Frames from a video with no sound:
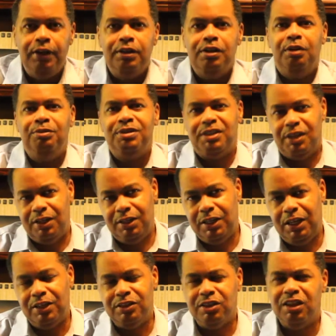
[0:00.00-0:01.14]
Let me say it
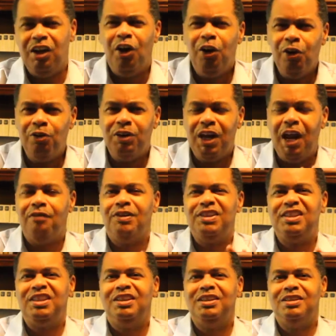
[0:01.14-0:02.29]
again. See, hurt have a
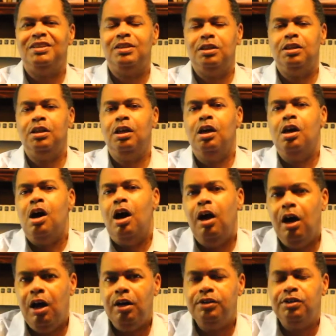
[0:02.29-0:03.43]
tendency
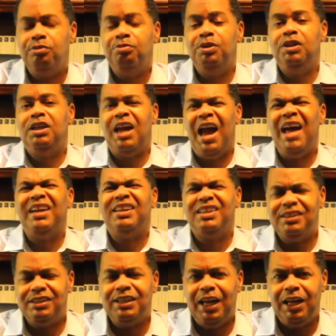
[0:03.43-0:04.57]
to be kind of
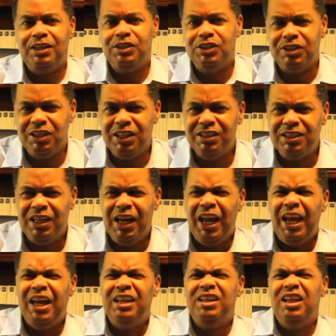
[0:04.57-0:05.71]
contagious. It
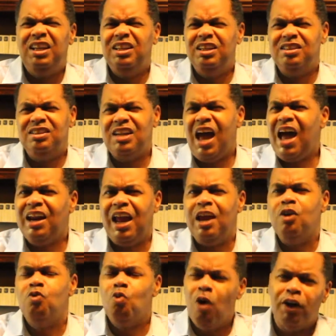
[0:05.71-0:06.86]
is not
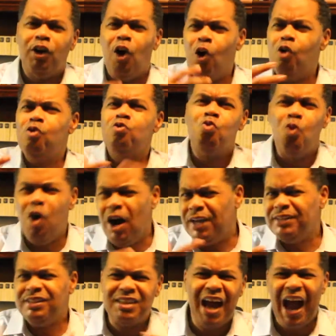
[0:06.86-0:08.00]
a
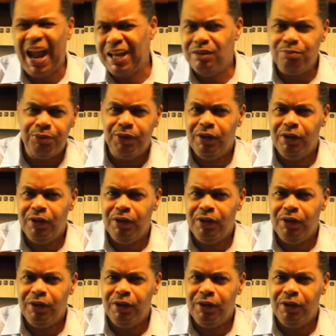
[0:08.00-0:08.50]
one-on-one type